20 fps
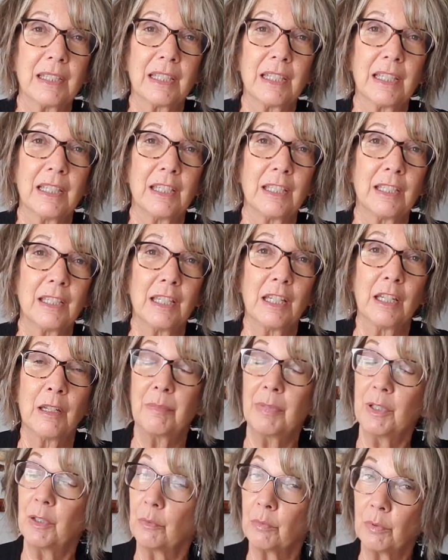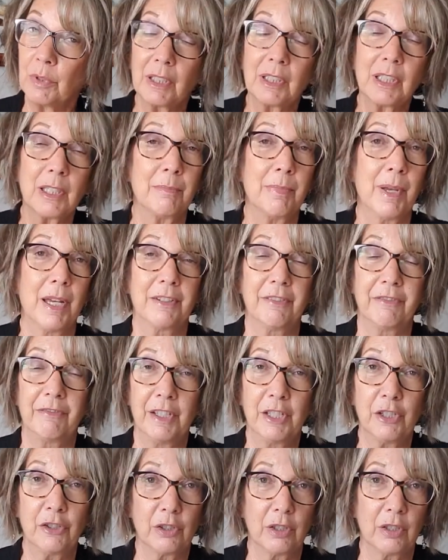can be really
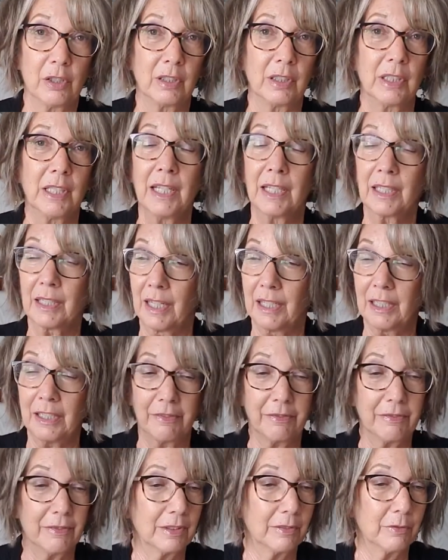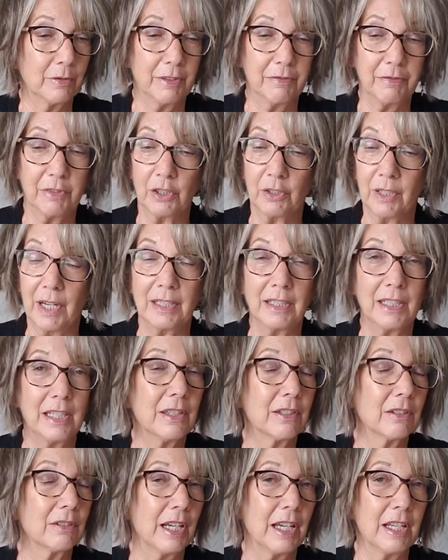beneficial, kind of if you're at
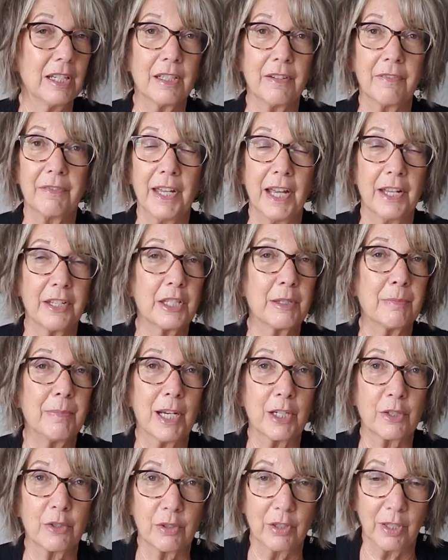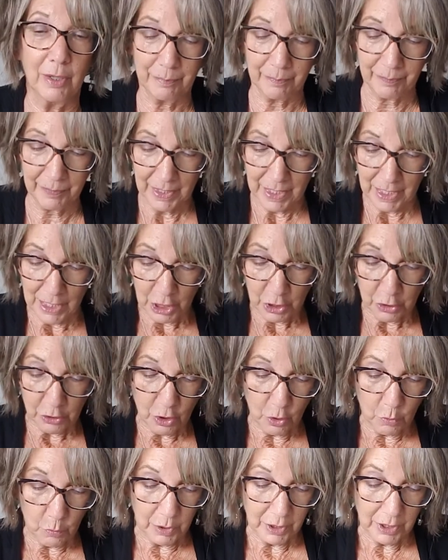either end of that spectrum.
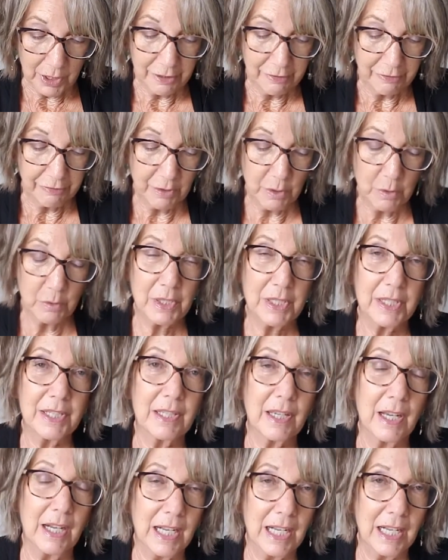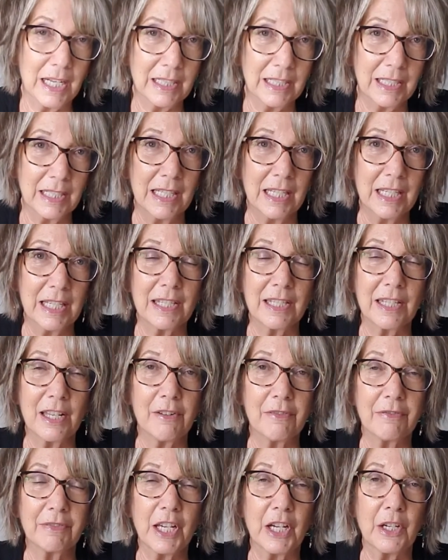So we're going to focus on
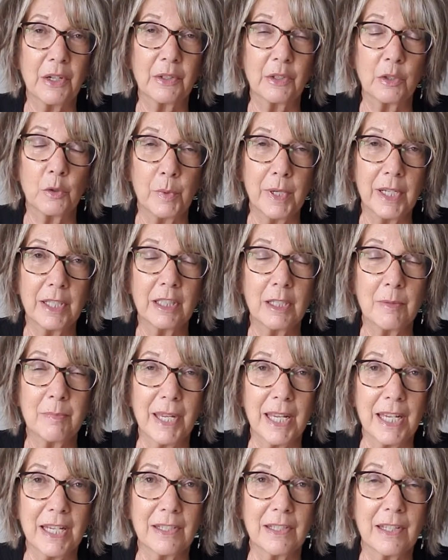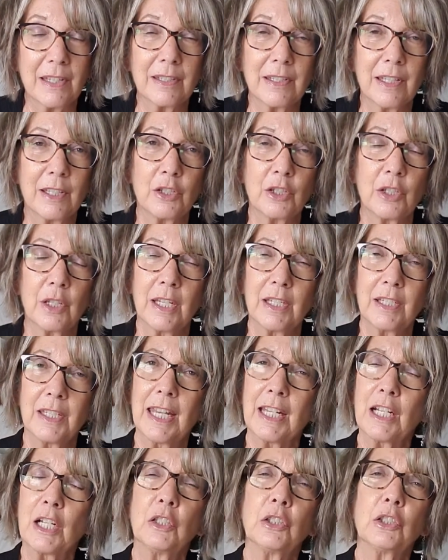self-care on a weekly basis and
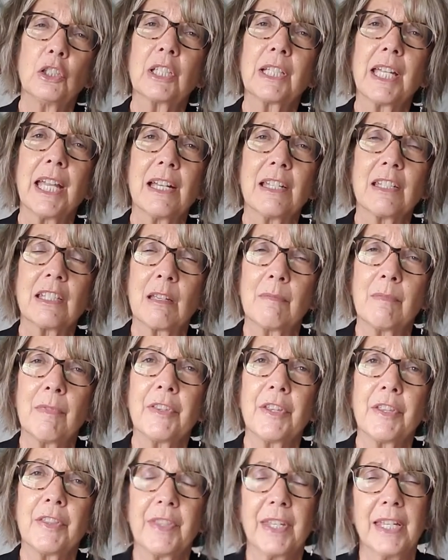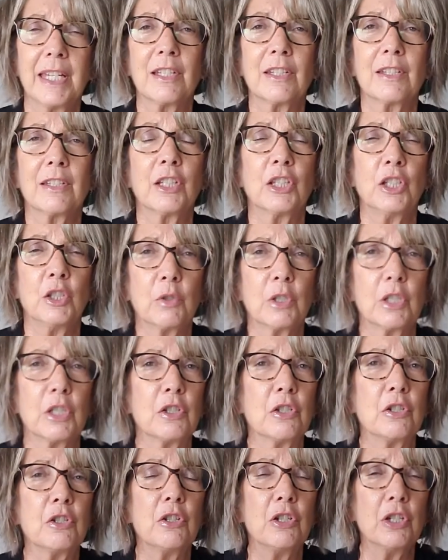take a look at some of the things that you
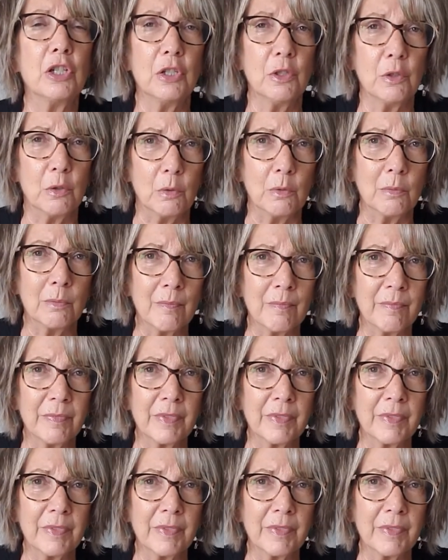can do